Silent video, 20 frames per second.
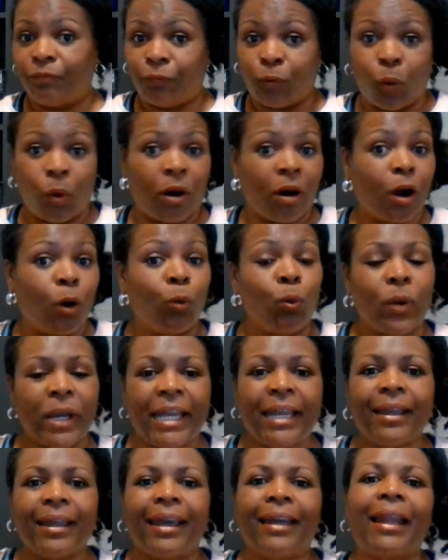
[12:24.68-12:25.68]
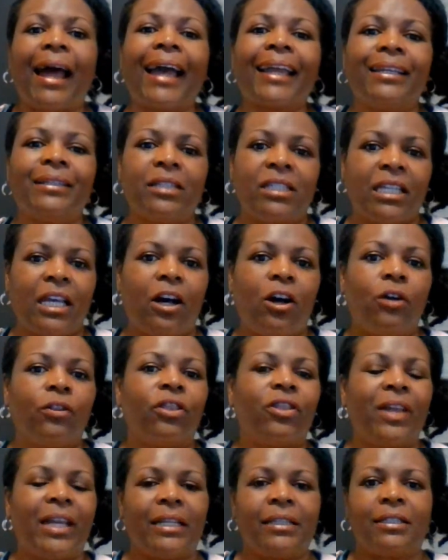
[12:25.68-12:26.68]
for a week, and I can
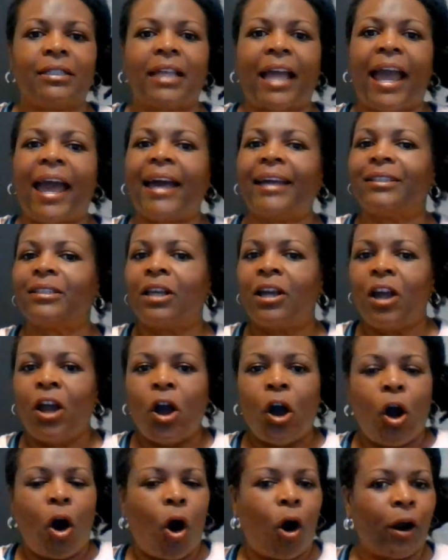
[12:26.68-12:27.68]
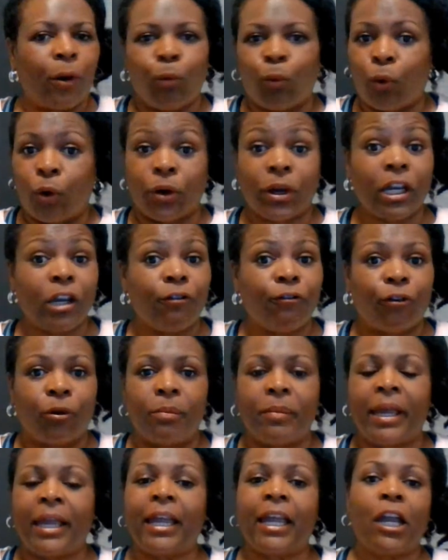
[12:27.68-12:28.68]
tell things that aren't working for
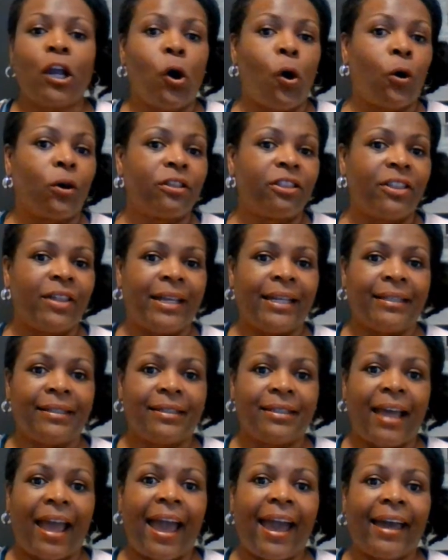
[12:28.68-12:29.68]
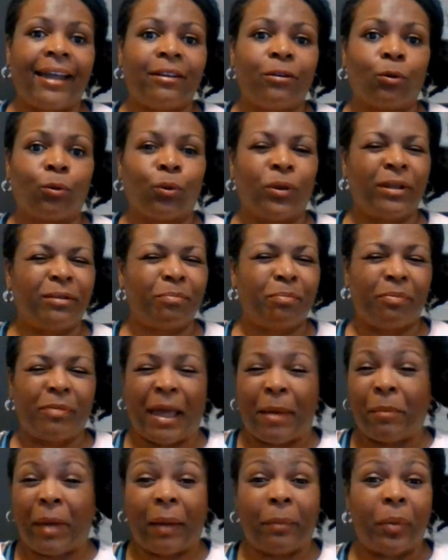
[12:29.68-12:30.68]
me, or things that
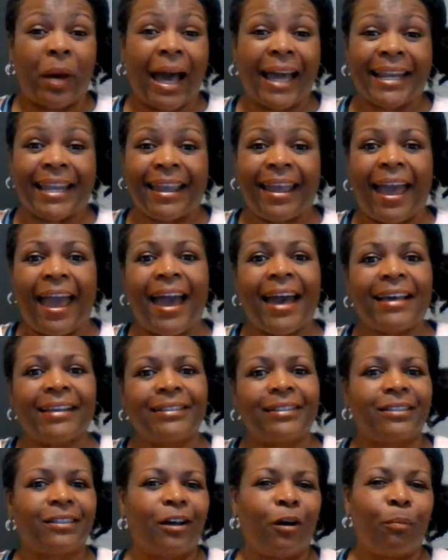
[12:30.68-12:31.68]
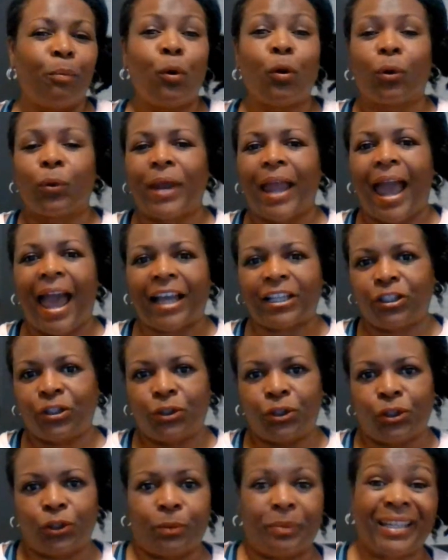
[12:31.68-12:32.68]
that my body has a poor
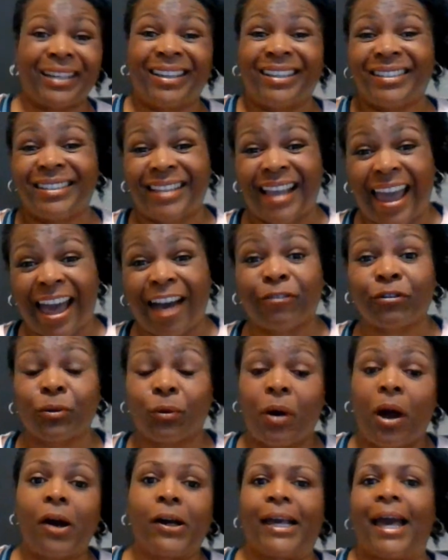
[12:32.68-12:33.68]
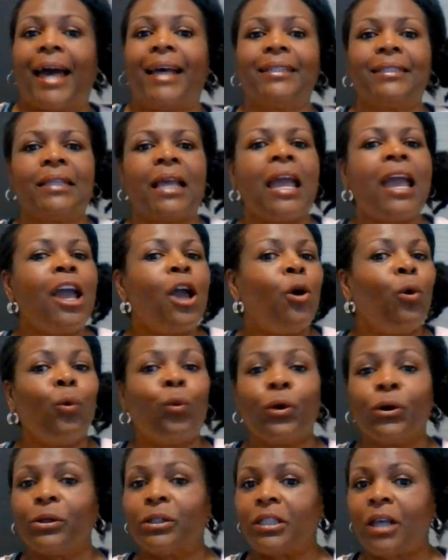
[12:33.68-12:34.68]
reaction to. Because after all, guys,
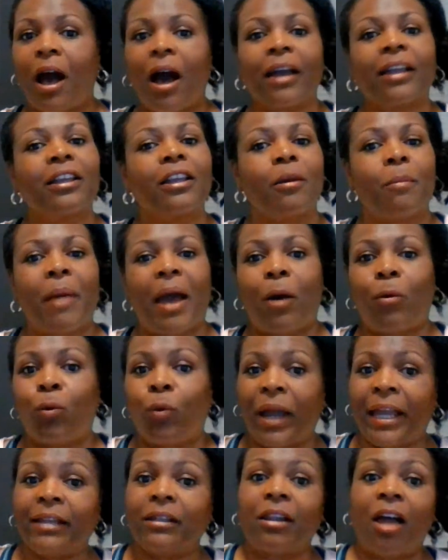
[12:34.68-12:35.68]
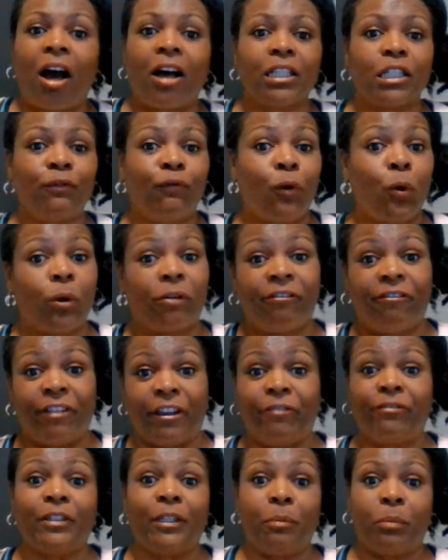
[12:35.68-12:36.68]
we're talking about weight loss for
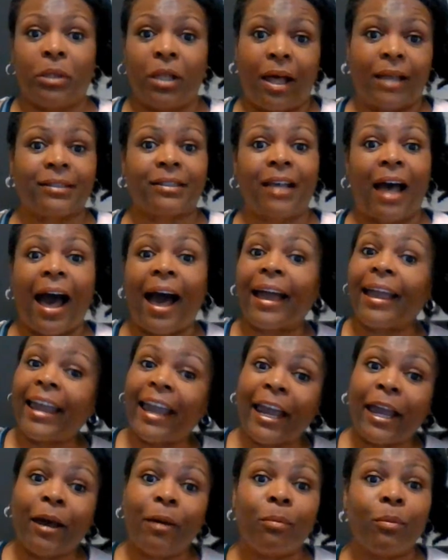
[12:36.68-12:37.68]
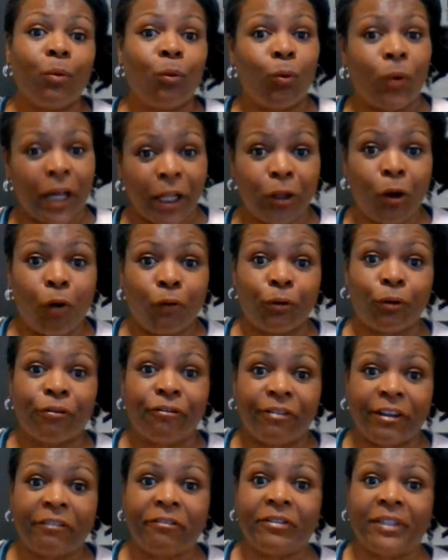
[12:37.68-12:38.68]
50 plus. I am well over
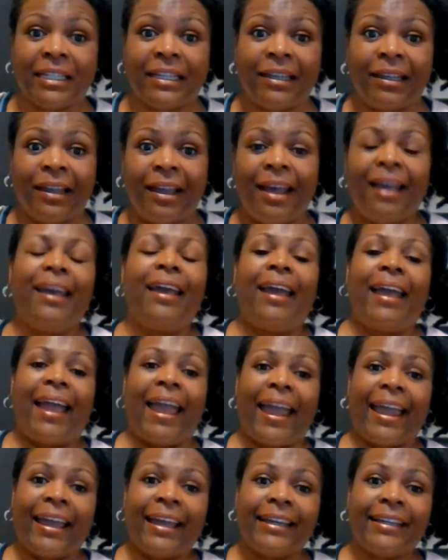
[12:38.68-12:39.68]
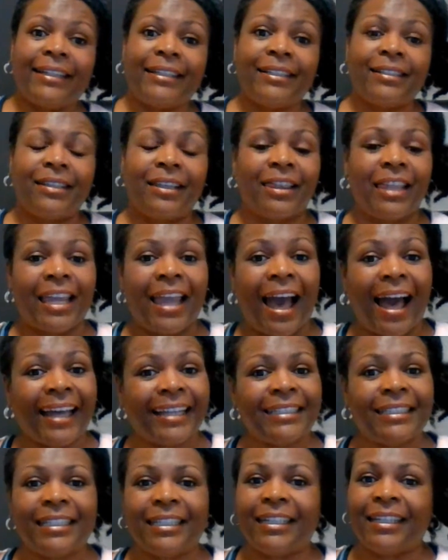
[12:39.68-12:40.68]
50, and the
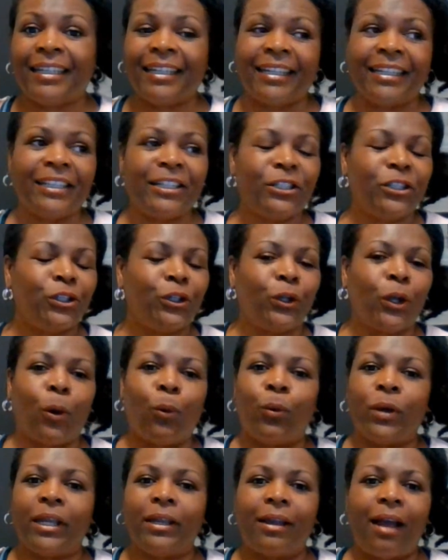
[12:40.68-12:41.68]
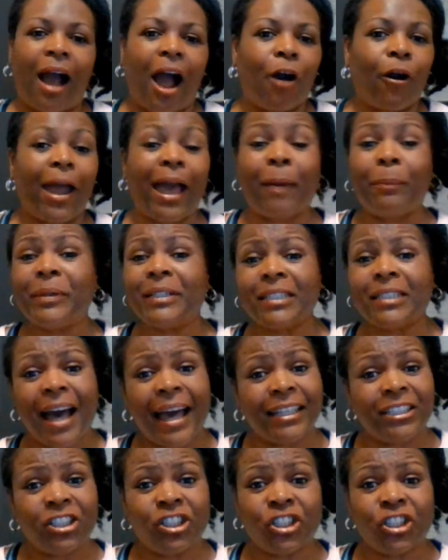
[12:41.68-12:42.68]
idea is, we our
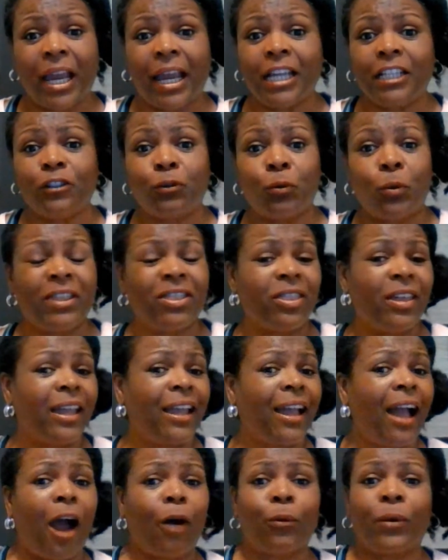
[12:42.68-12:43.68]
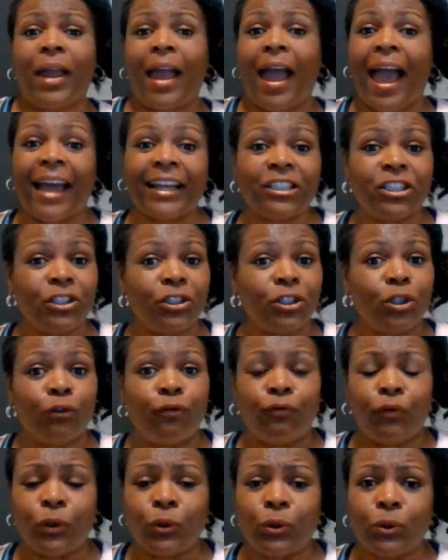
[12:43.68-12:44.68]
appetites change. One thing, our reaction
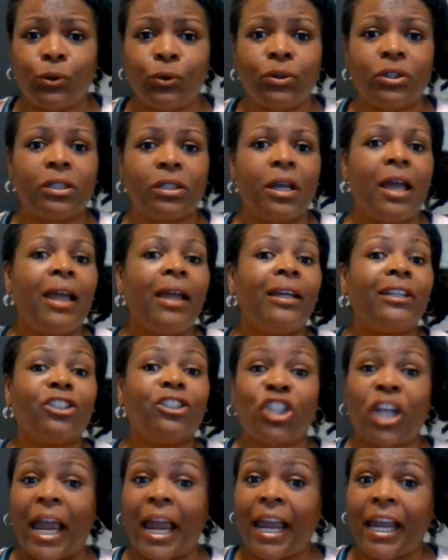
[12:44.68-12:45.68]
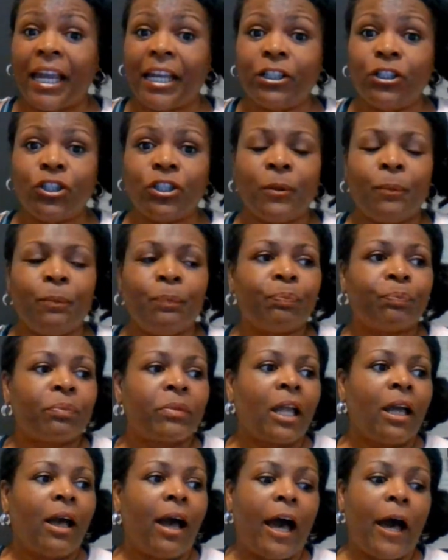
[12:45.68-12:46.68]
to foods change.
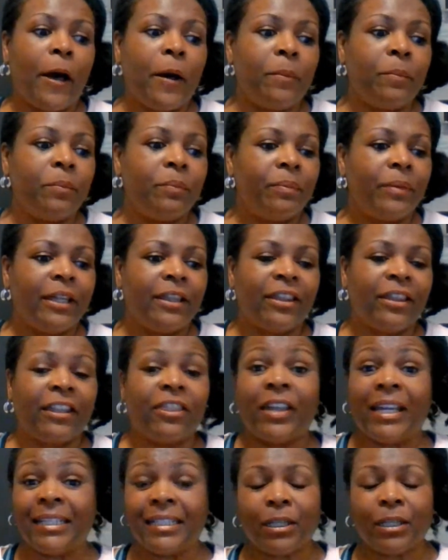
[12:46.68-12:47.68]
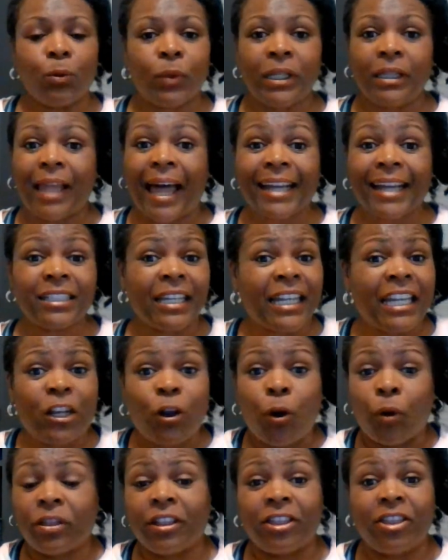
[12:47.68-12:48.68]
The things that we like to
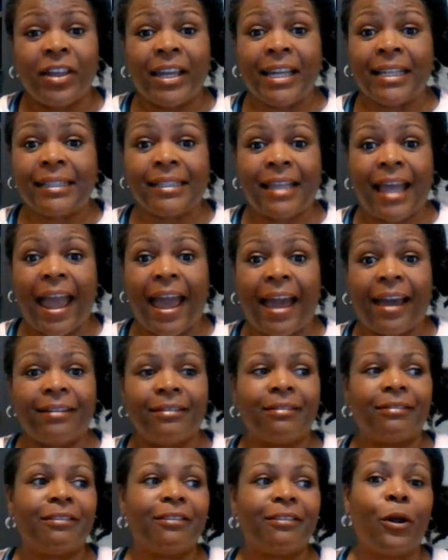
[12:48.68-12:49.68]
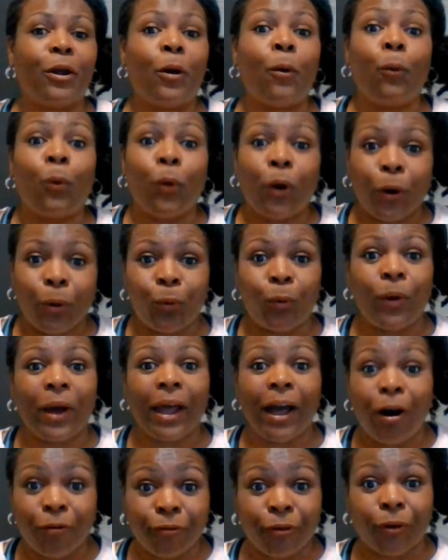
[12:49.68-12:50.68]
eat, or the things that work
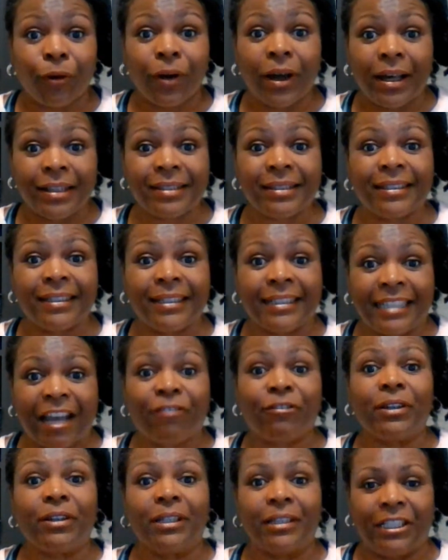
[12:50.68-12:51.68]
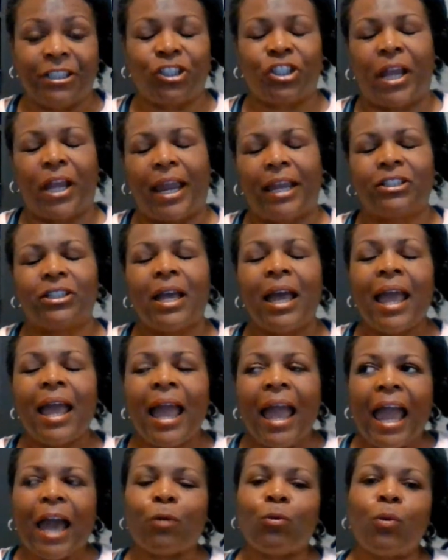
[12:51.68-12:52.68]
well for us, definitely change.
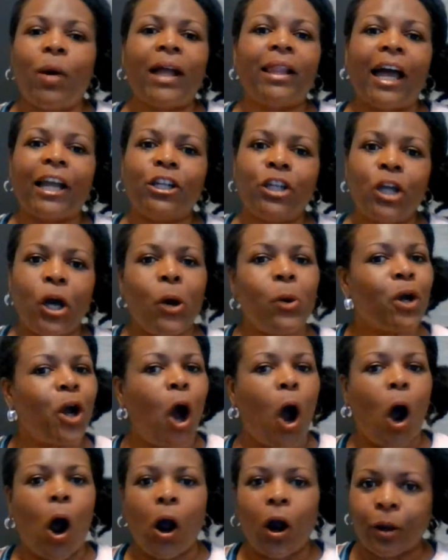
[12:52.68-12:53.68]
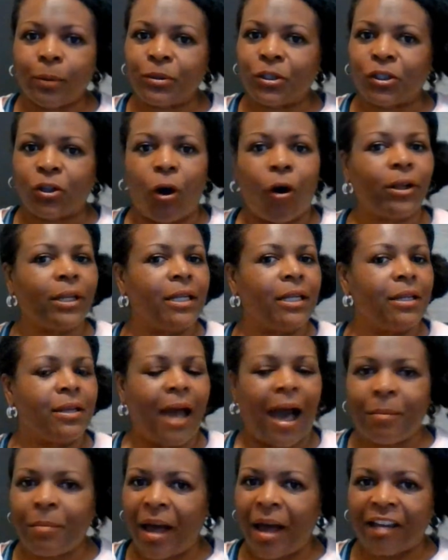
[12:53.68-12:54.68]
And while I know carbs are
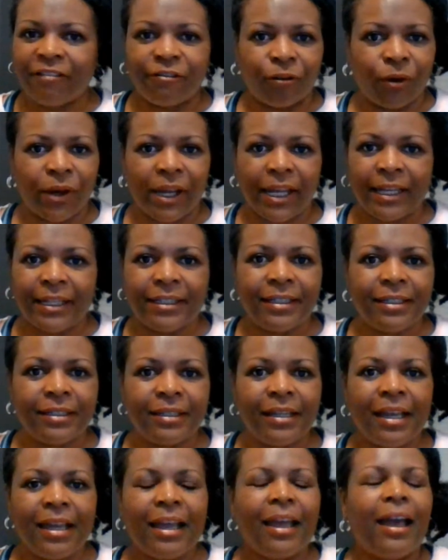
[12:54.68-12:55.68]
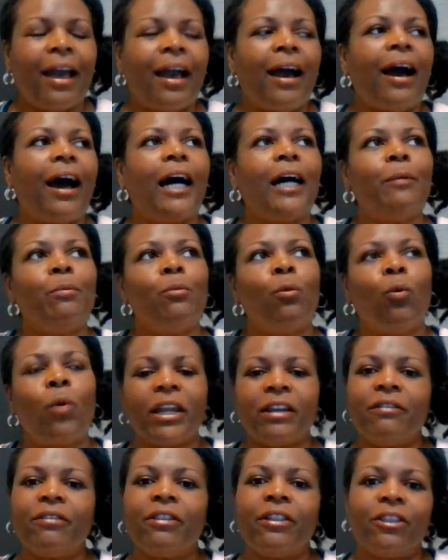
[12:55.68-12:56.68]
not my friend,
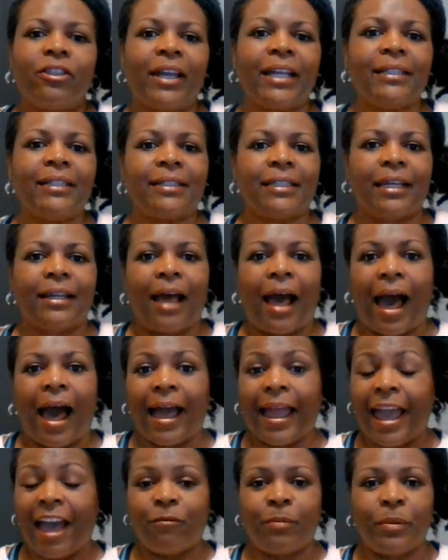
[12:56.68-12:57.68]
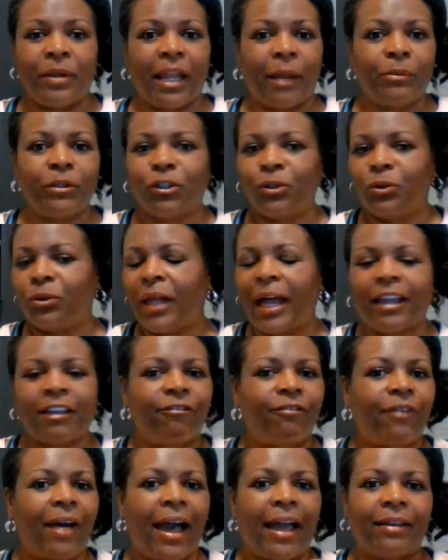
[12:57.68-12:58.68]
one of the things that I have been able to do, like
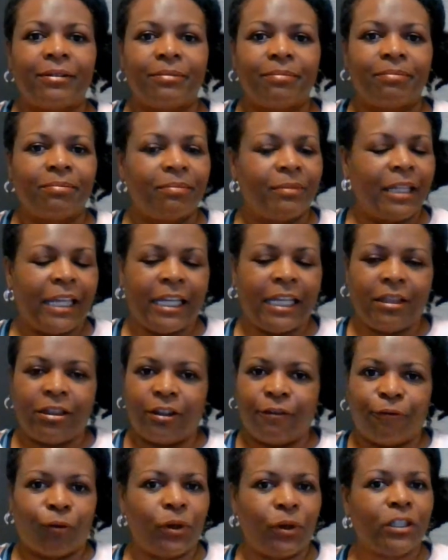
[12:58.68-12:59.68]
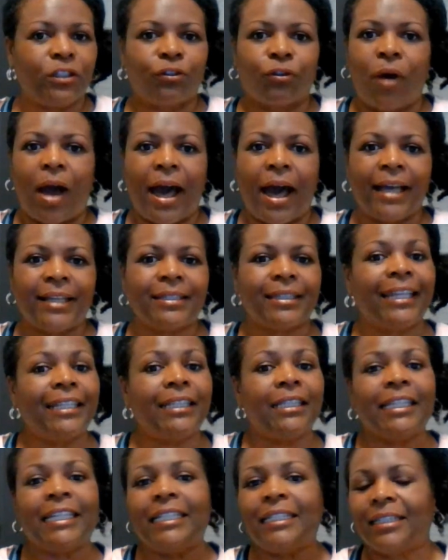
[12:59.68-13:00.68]
if I eat the French fries,
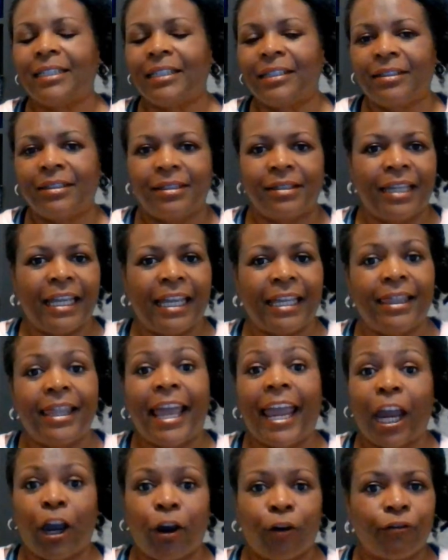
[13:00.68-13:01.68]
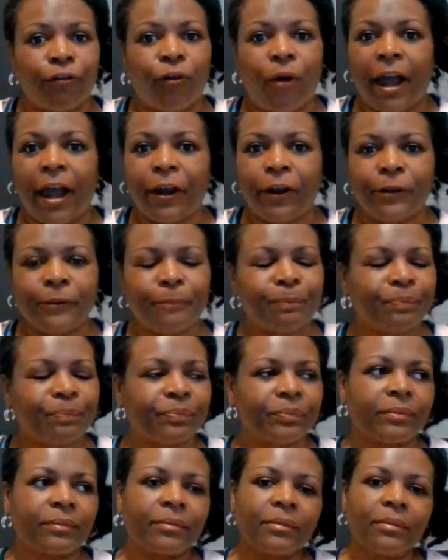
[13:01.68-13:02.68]
at least it's in the air fryer,
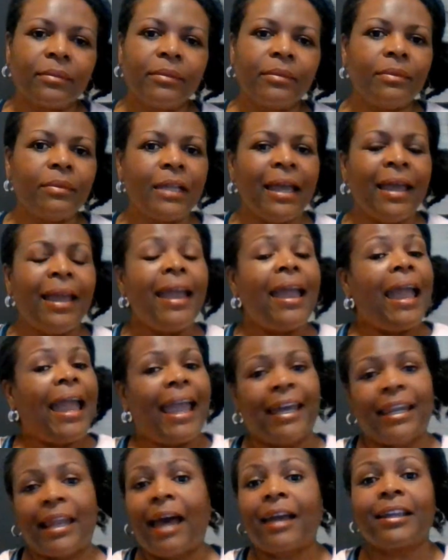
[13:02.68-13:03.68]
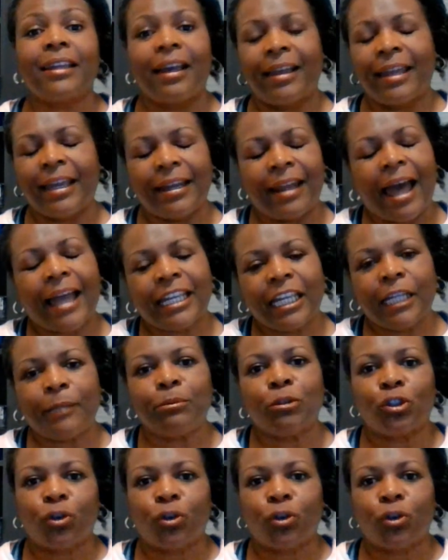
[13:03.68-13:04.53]
and I keep